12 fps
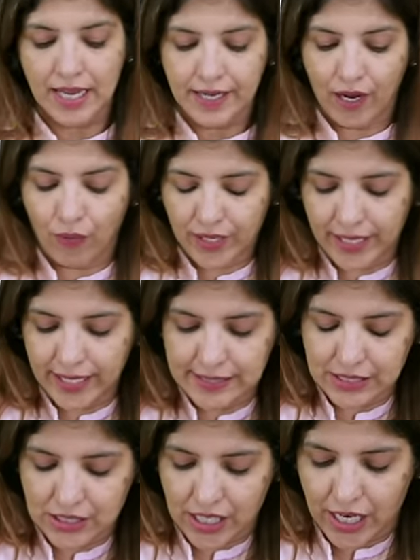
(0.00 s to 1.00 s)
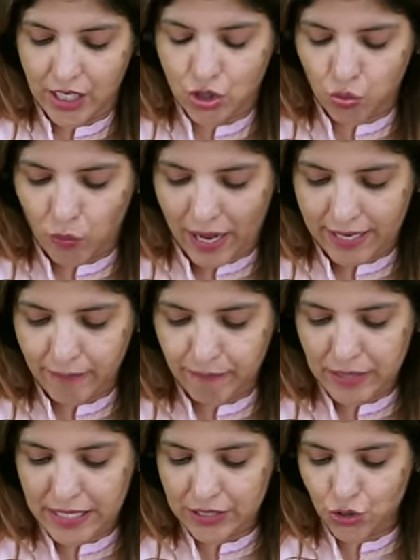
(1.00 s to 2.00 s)
Now, in stage
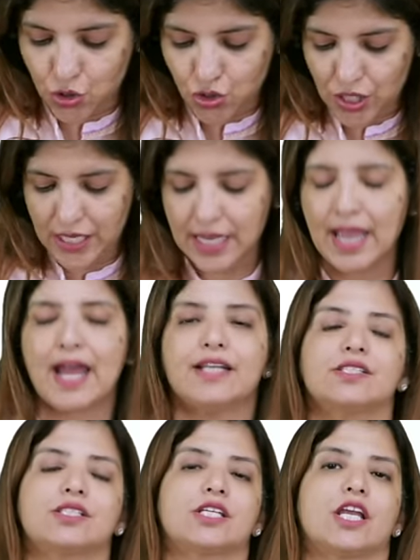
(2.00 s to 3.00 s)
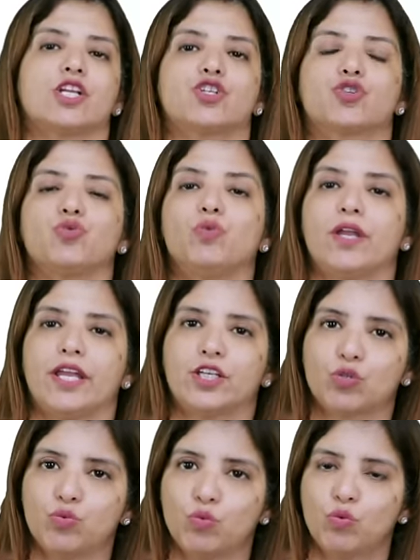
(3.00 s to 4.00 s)
1B3 and stage
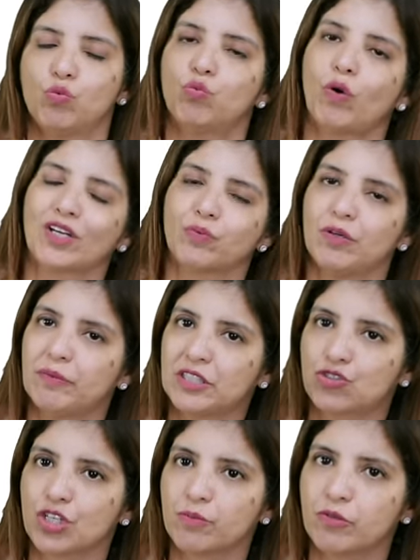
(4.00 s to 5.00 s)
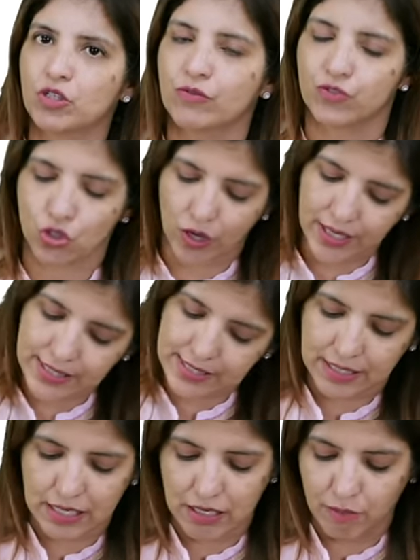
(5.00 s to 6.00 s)
2A2, what will be the treatment of choice?
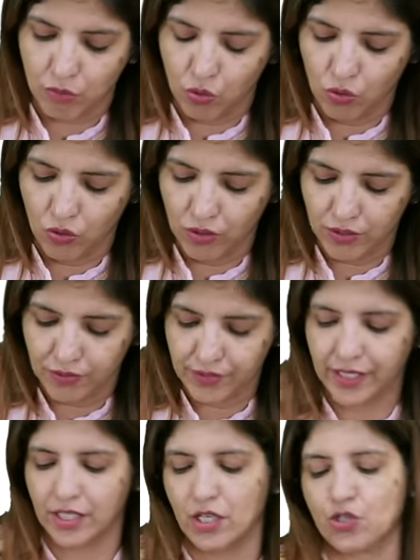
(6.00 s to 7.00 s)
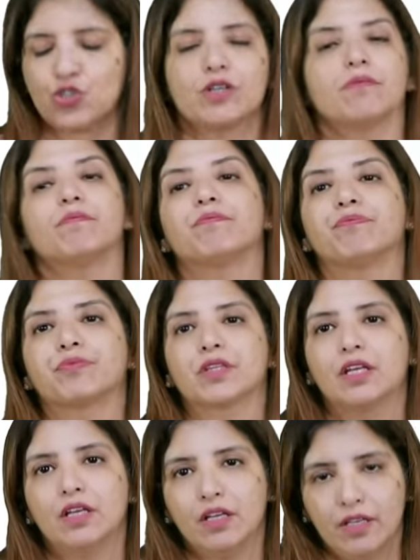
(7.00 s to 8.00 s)
Chemoradiation.
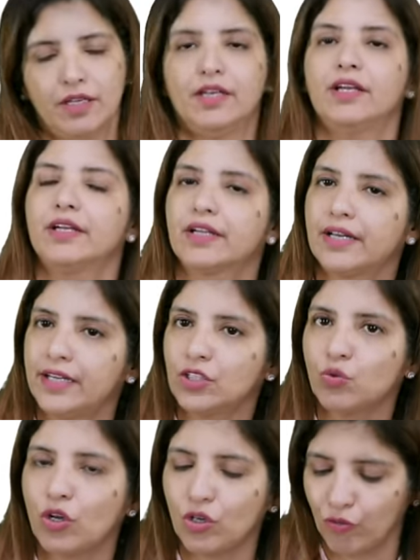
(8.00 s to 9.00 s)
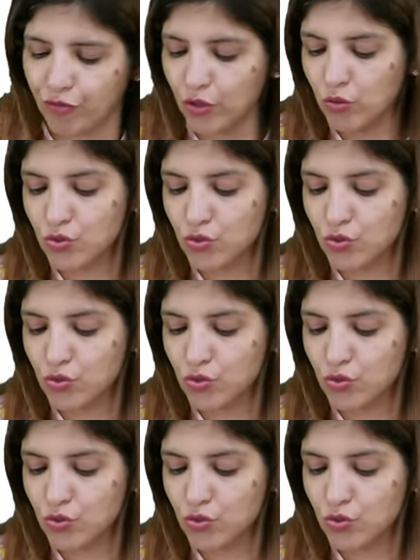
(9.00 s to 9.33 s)
Clear to all of you?